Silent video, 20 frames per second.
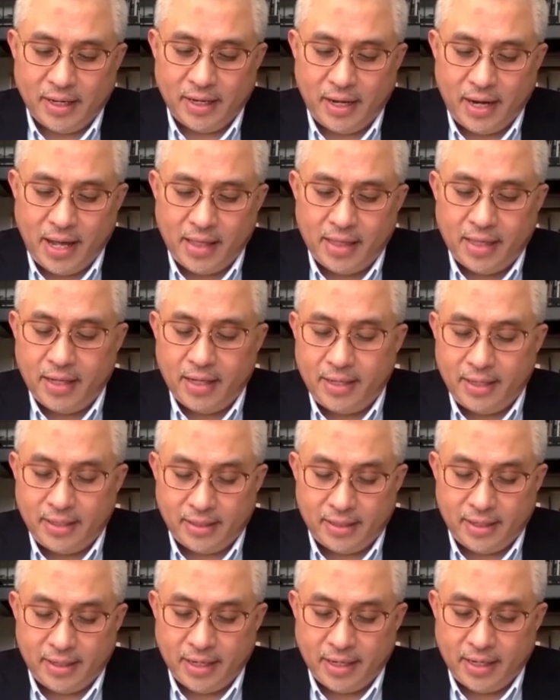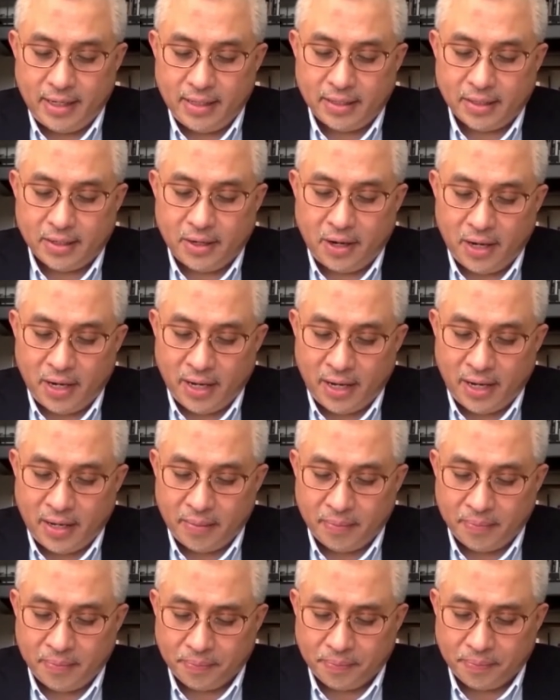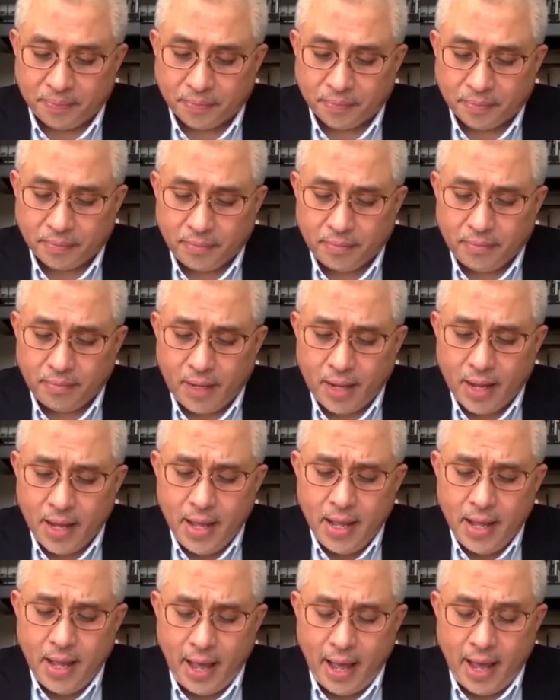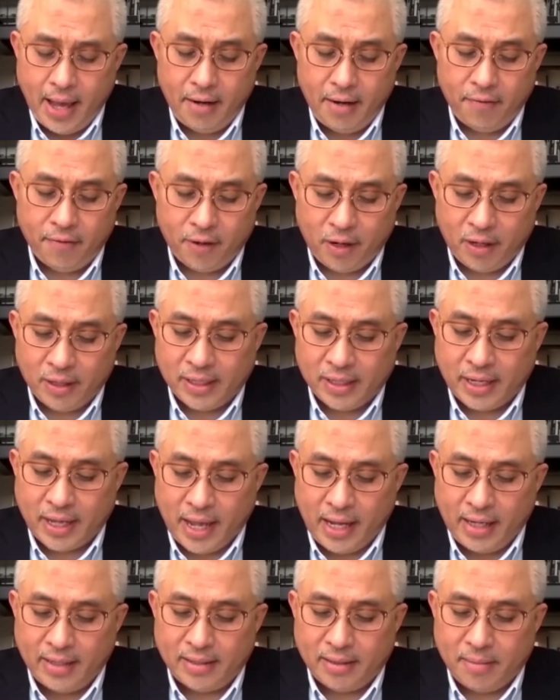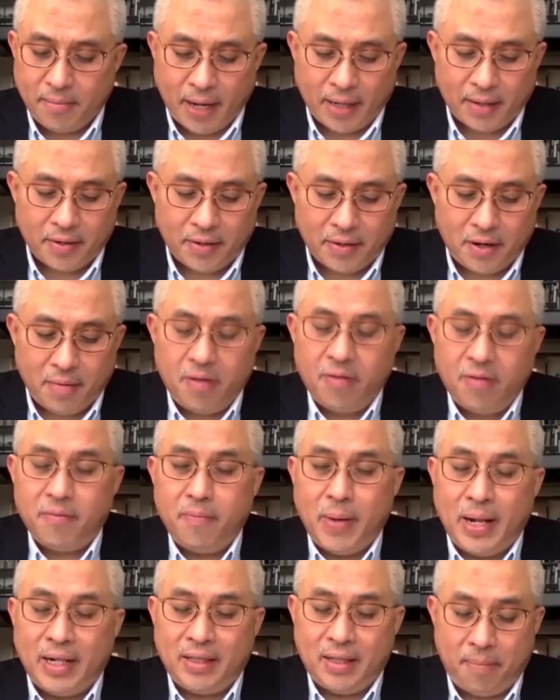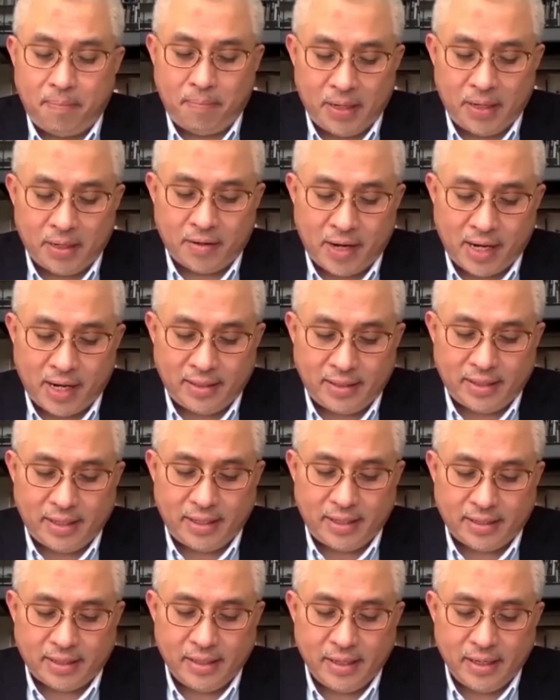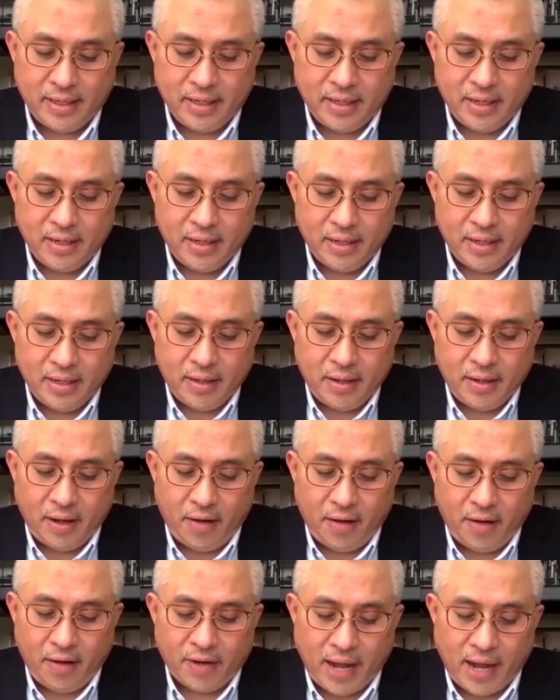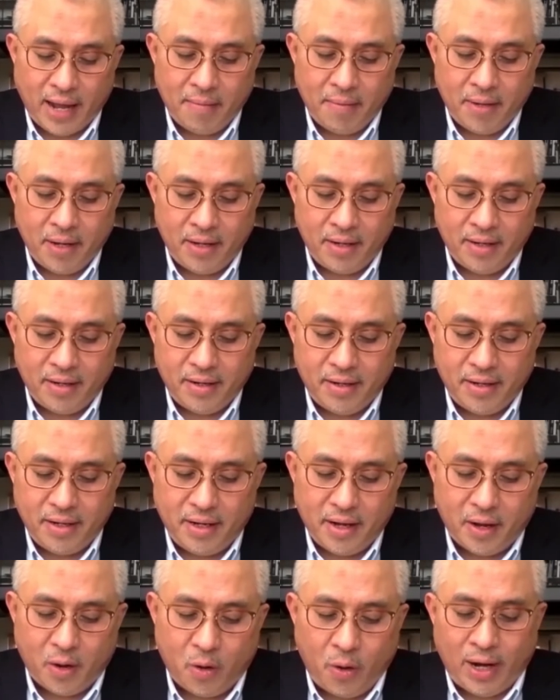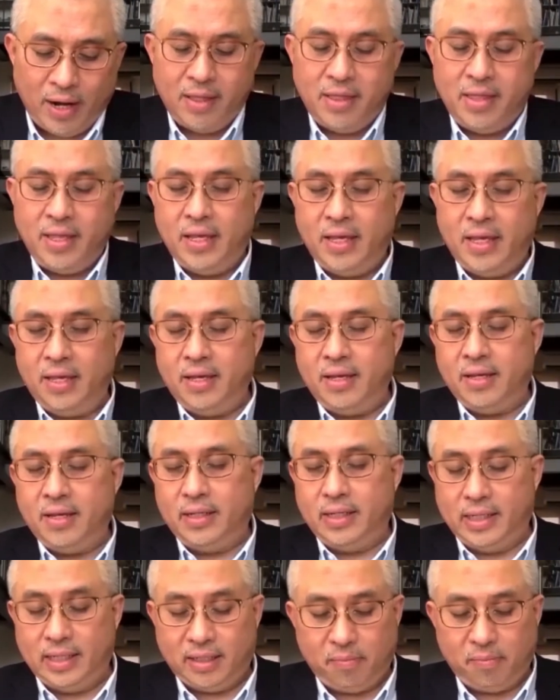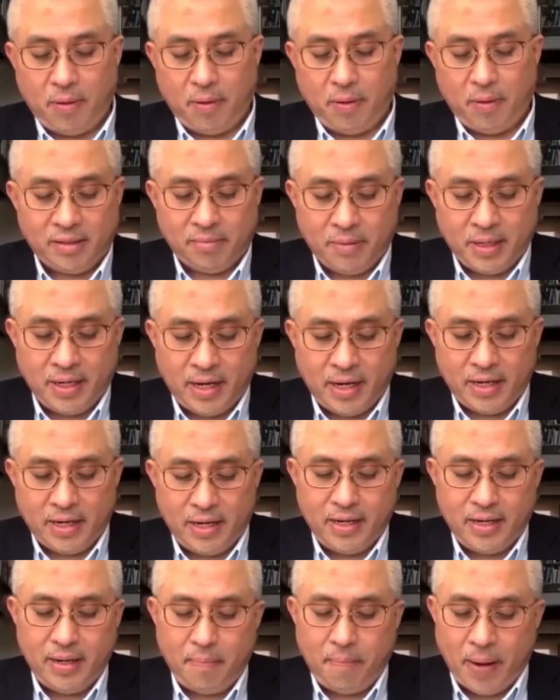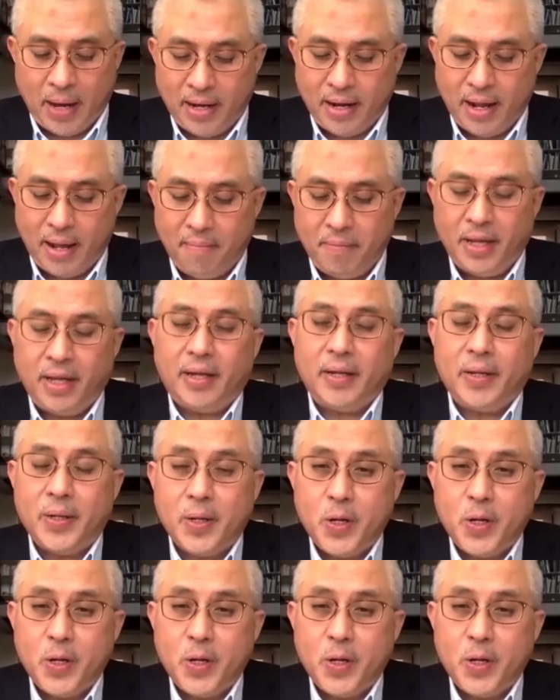later this year in Scotland. And of course, against a backdrop of multiple crises of climate, inequality, displacement, and indeed pandemic.